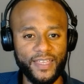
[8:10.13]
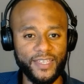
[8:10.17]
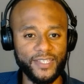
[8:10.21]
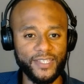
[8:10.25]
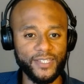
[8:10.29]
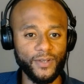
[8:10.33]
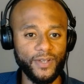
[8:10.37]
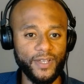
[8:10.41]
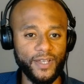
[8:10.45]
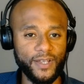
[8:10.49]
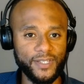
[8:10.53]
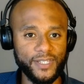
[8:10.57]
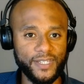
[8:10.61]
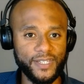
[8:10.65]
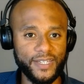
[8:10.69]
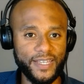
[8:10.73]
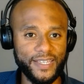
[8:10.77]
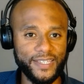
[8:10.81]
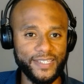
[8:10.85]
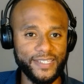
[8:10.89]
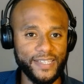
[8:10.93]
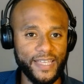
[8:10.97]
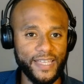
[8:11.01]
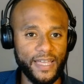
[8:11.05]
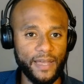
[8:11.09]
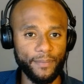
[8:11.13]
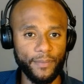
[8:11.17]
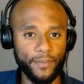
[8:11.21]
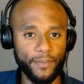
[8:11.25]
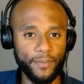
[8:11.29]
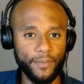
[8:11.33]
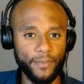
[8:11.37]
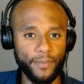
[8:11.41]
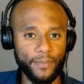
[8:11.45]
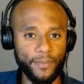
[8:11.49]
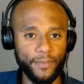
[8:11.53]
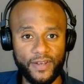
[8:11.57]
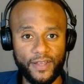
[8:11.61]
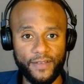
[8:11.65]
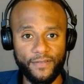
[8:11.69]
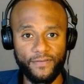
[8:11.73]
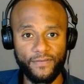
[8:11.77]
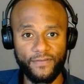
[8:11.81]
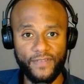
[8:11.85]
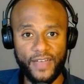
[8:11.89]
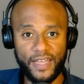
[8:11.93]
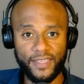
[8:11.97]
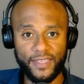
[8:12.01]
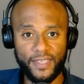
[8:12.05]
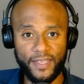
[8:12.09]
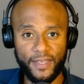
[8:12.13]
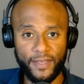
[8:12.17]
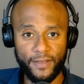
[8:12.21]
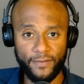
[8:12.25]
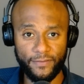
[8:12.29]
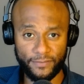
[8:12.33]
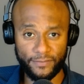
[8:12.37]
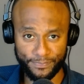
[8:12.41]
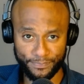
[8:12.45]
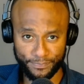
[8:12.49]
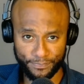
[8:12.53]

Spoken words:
So here's an example of an effective